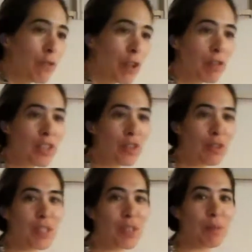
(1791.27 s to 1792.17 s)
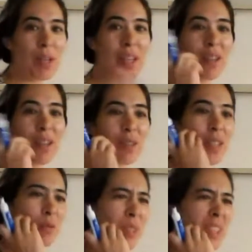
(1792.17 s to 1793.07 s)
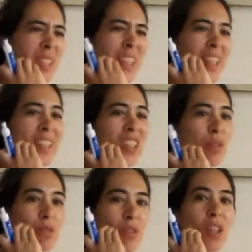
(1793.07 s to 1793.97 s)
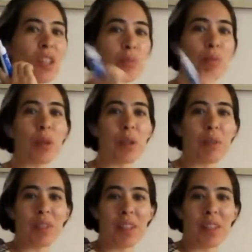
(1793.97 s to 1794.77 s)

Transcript: fundraiser and raise the money. And I was like, really? And she was very supportive.